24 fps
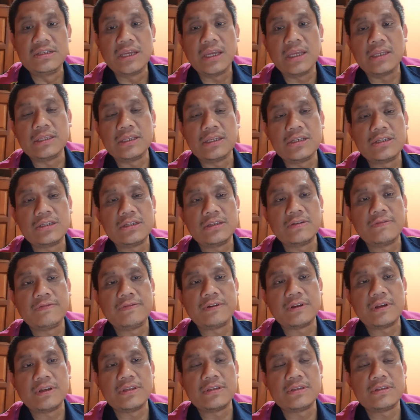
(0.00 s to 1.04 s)
National
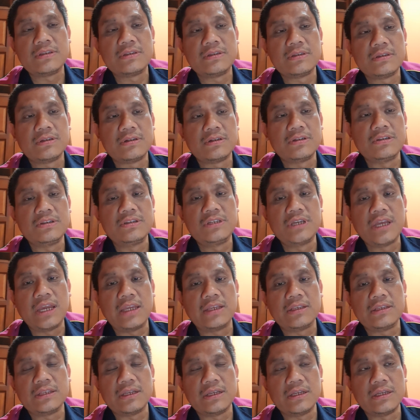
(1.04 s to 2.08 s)
Fronts,
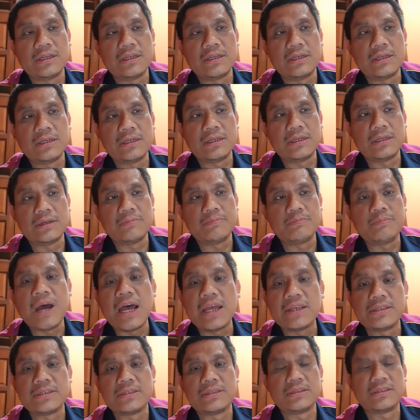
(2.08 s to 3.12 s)
reject the
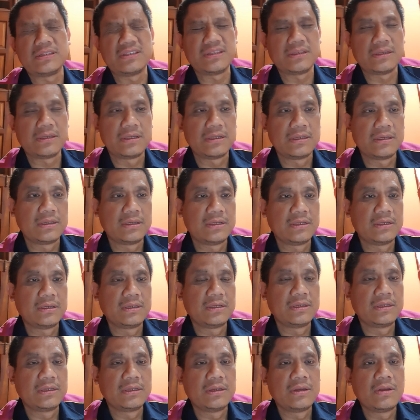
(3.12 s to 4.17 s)
past.
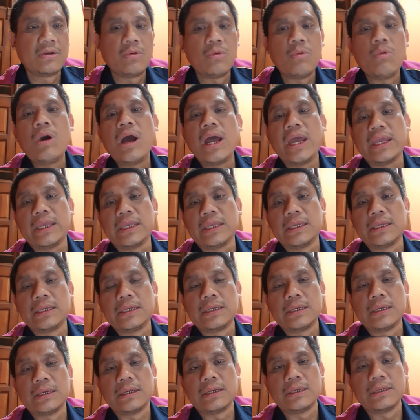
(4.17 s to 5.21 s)
Why?
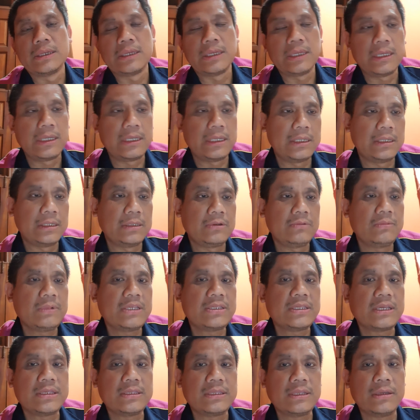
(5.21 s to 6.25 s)
And you
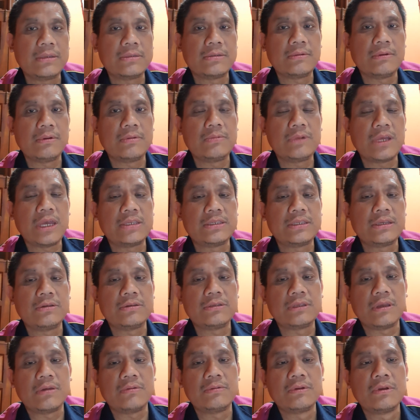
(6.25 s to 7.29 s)
must ask
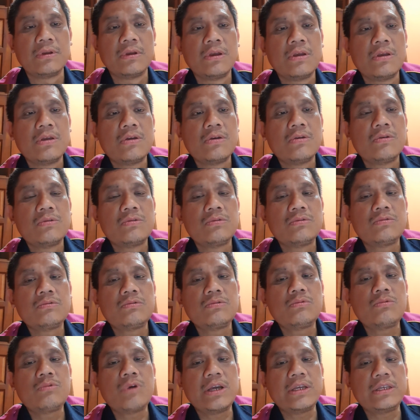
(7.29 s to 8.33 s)
yourself,
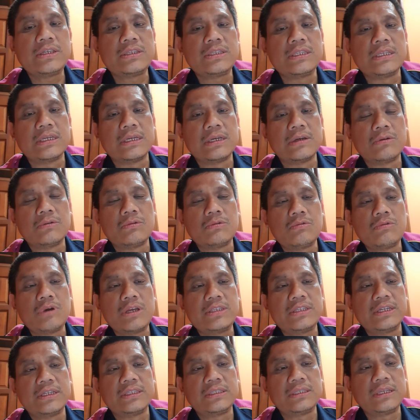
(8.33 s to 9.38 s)
what's
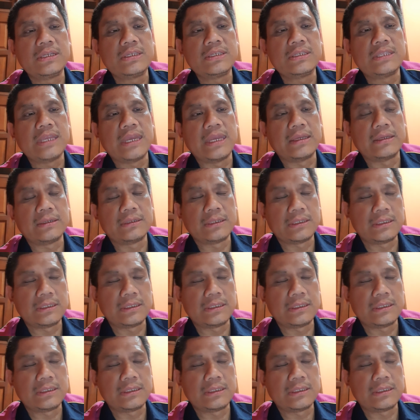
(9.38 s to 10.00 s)
the things that